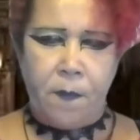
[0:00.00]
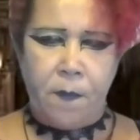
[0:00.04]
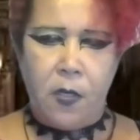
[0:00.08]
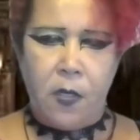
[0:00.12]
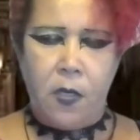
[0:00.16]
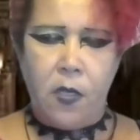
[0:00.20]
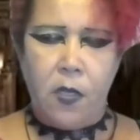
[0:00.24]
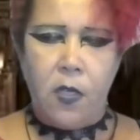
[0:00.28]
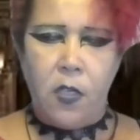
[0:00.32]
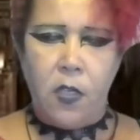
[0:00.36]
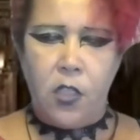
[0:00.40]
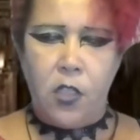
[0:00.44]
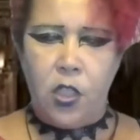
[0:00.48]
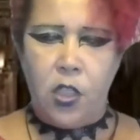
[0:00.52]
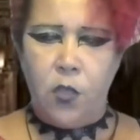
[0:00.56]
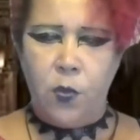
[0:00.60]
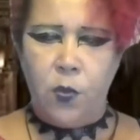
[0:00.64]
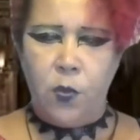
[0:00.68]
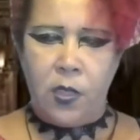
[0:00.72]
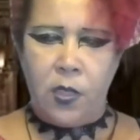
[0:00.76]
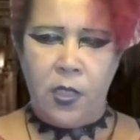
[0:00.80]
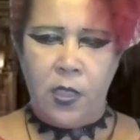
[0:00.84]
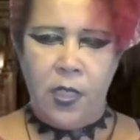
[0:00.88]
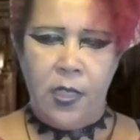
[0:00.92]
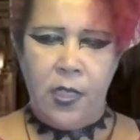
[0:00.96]
She
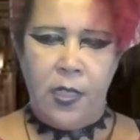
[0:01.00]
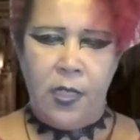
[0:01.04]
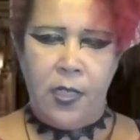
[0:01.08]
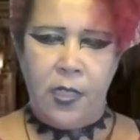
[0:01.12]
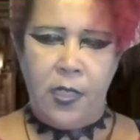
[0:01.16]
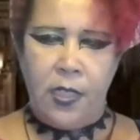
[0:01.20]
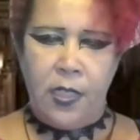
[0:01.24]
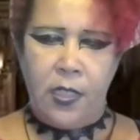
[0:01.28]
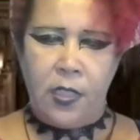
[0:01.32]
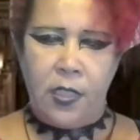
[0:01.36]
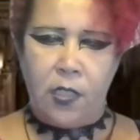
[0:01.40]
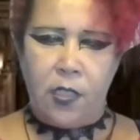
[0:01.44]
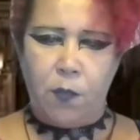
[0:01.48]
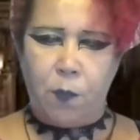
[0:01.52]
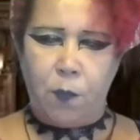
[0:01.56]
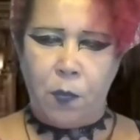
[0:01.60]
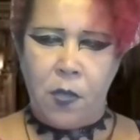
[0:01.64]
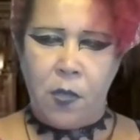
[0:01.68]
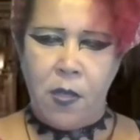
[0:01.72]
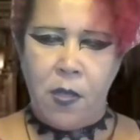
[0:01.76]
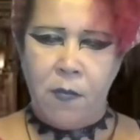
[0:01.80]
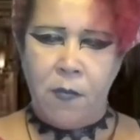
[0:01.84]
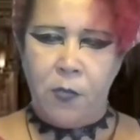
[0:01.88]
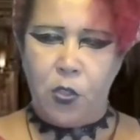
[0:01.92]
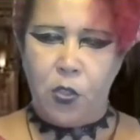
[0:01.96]
was leaning against a
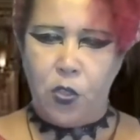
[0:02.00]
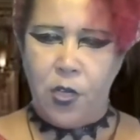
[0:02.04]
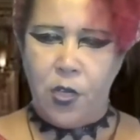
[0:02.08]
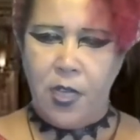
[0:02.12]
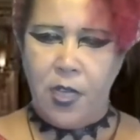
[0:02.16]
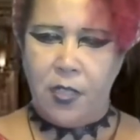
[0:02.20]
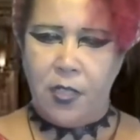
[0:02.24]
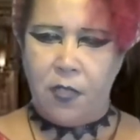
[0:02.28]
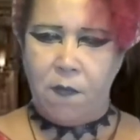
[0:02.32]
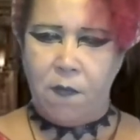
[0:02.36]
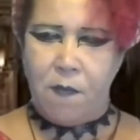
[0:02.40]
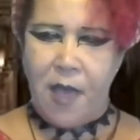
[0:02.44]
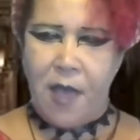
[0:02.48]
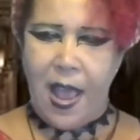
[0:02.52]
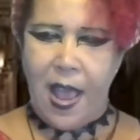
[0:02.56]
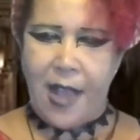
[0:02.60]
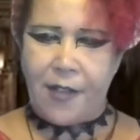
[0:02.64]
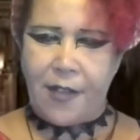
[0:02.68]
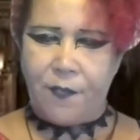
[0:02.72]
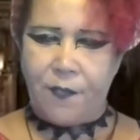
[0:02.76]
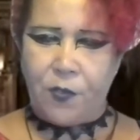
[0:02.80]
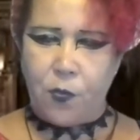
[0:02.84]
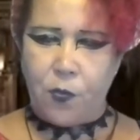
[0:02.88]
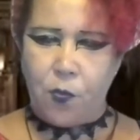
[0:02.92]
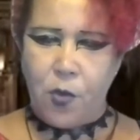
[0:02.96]
plum tree at the back
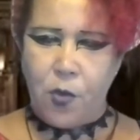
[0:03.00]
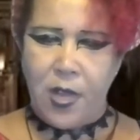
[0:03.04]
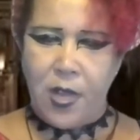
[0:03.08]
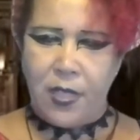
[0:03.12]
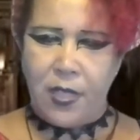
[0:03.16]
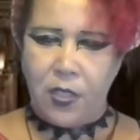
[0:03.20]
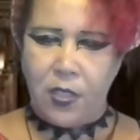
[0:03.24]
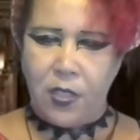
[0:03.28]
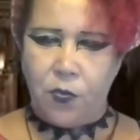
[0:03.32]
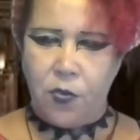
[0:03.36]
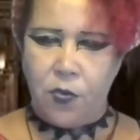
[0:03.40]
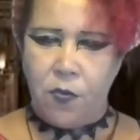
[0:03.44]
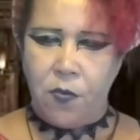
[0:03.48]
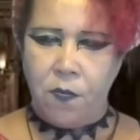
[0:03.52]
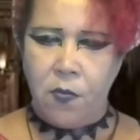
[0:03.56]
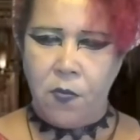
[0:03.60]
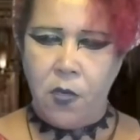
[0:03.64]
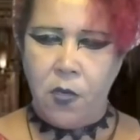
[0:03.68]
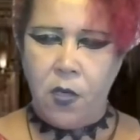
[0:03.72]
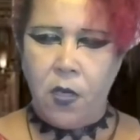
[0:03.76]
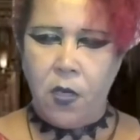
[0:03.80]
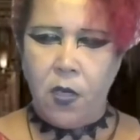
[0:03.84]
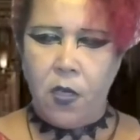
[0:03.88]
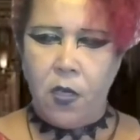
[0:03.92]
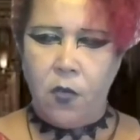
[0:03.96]
of the restroom
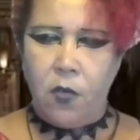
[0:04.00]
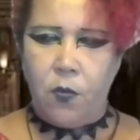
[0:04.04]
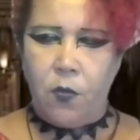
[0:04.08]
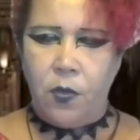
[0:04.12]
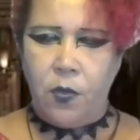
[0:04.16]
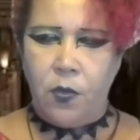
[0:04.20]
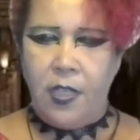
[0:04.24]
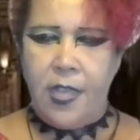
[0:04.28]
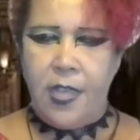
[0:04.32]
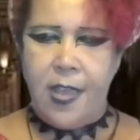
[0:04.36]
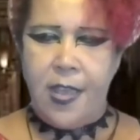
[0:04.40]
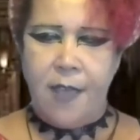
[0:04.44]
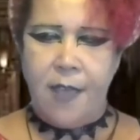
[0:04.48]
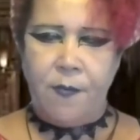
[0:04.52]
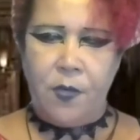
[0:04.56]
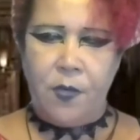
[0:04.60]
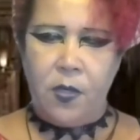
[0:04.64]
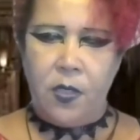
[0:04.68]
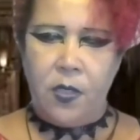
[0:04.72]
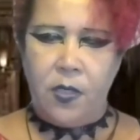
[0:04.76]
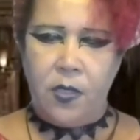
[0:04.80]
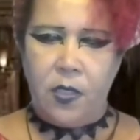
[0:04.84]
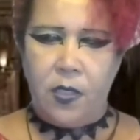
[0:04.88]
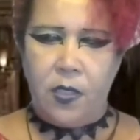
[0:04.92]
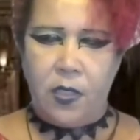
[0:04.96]
when the
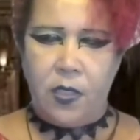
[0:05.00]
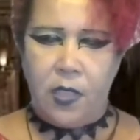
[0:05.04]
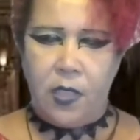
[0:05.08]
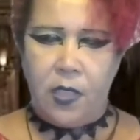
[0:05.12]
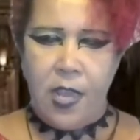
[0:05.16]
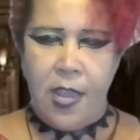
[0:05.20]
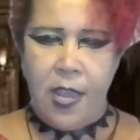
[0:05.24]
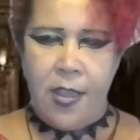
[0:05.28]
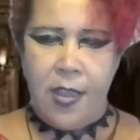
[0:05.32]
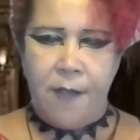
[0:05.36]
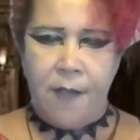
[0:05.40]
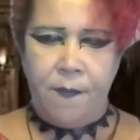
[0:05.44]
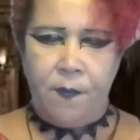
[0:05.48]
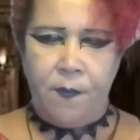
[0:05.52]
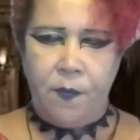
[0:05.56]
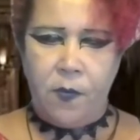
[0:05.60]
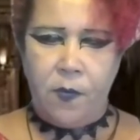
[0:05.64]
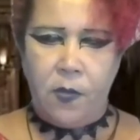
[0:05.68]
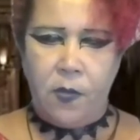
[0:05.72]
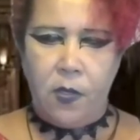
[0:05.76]
ambulances came.